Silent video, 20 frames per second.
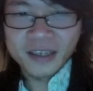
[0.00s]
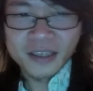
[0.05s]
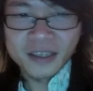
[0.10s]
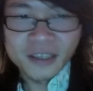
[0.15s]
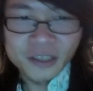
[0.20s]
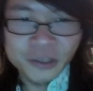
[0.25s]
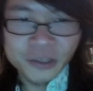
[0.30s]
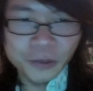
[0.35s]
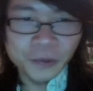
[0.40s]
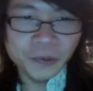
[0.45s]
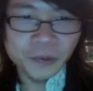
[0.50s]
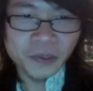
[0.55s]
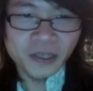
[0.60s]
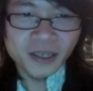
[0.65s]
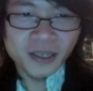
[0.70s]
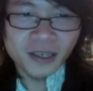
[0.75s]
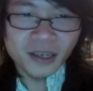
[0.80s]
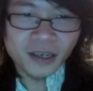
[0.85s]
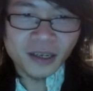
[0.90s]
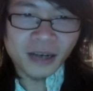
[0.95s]
So
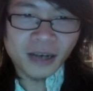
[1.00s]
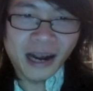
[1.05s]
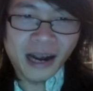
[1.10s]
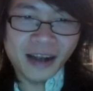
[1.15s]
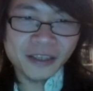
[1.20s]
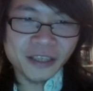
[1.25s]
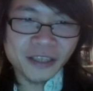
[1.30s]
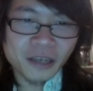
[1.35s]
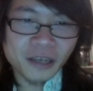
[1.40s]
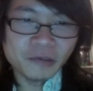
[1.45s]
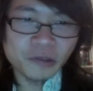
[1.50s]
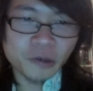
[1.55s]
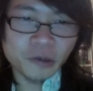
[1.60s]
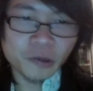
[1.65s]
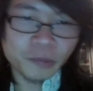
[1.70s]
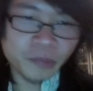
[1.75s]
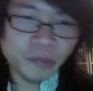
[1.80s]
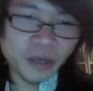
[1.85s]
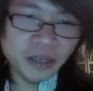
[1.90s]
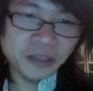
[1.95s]
an uh, archive
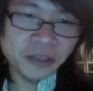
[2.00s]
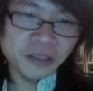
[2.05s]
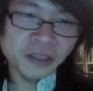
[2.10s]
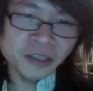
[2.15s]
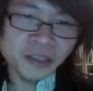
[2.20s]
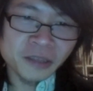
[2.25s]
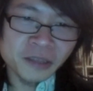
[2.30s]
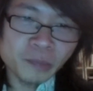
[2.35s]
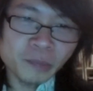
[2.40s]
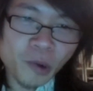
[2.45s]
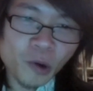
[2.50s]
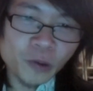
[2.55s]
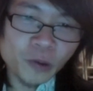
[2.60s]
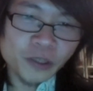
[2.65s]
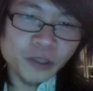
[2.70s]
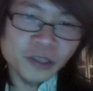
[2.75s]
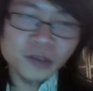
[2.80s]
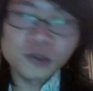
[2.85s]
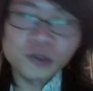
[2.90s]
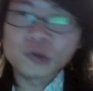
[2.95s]
play an
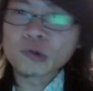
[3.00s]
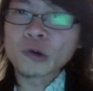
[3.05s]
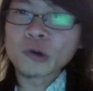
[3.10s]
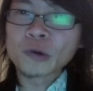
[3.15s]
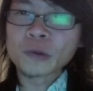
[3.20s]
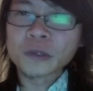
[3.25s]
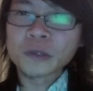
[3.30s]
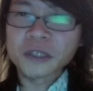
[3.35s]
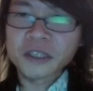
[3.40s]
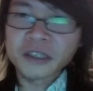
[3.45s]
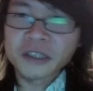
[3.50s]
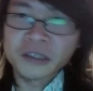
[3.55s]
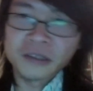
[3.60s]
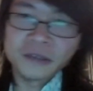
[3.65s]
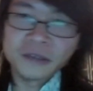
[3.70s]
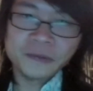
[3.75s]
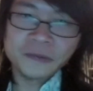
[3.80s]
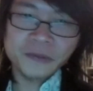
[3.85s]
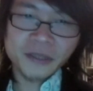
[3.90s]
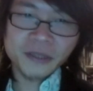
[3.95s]
important role
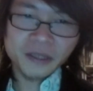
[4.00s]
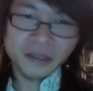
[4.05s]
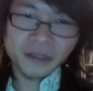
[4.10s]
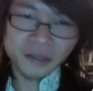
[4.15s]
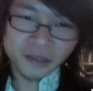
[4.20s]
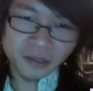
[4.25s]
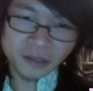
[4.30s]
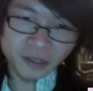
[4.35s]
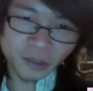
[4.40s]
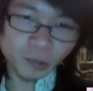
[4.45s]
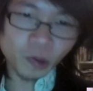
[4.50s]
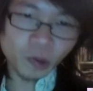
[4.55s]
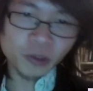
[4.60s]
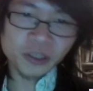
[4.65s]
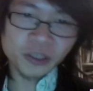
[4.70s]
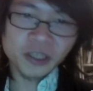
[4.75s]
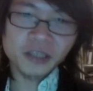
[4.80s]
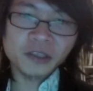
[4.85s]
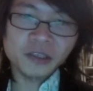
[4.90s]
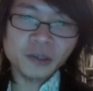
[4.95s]
in the
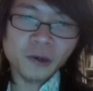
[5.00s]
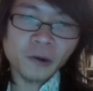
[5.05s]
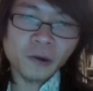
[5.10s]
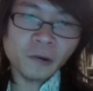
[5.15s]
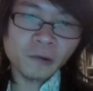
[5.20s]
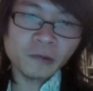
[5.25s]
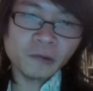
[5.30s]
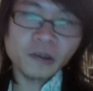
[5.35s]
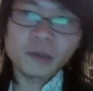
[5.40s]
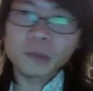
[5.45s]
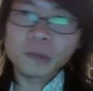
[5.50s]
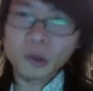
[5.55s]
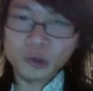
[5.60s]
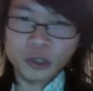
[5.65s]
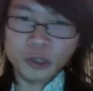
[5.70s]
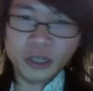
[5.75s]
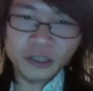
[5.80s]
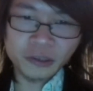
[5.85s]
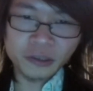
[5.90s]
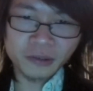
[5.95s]
process of
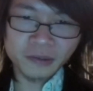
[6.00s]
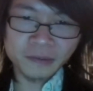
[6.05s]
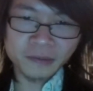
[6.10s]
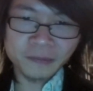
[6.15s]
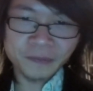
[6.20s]
projection.